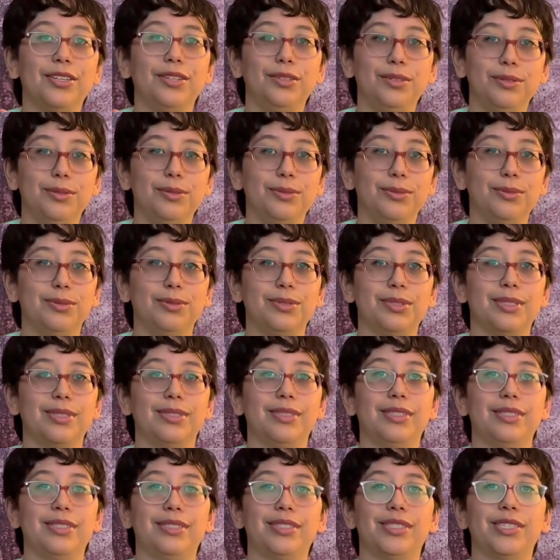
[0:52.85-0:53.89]
use
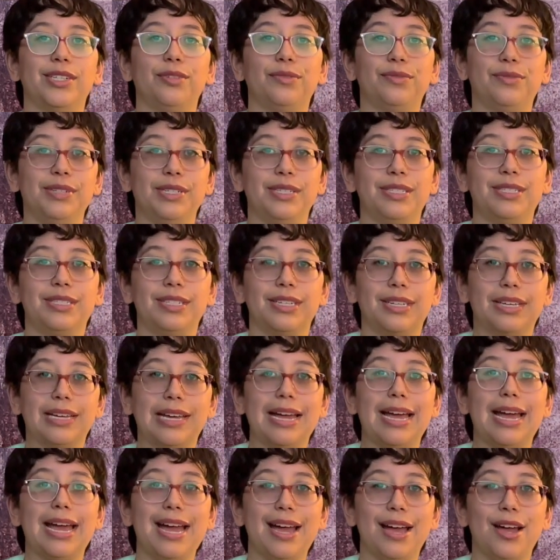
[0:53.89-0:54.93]
this selfie stick
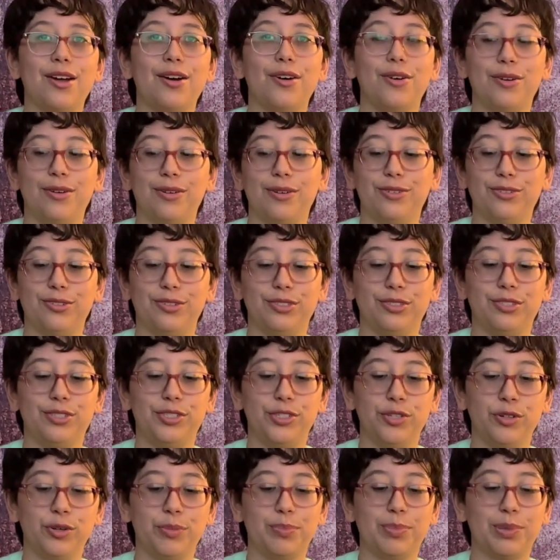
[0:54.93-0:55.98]
at all,
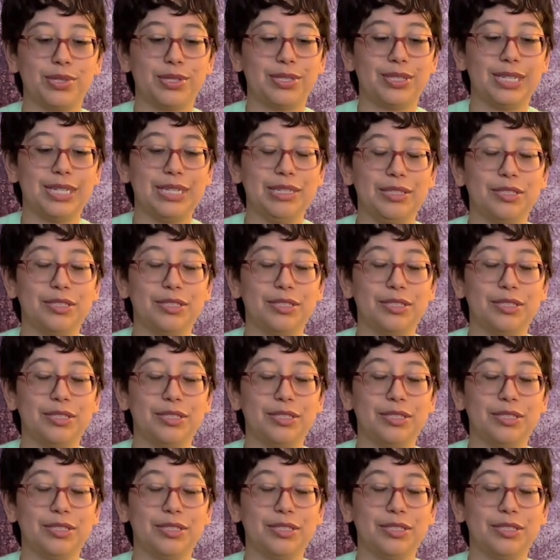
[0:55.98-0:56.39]
0%.